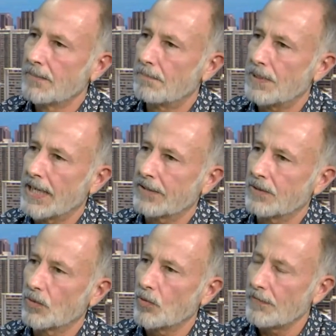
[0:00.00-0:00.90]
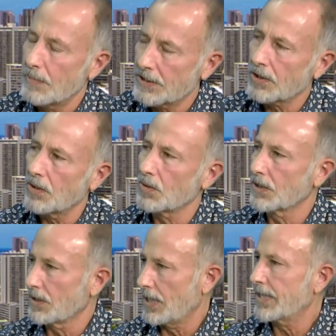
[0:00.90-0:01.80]
But we've been told
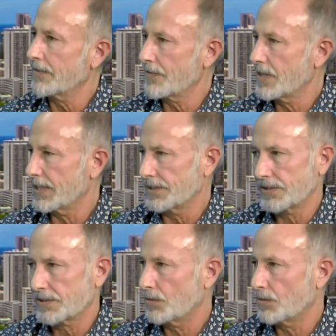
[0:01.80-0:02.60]
a lot of things,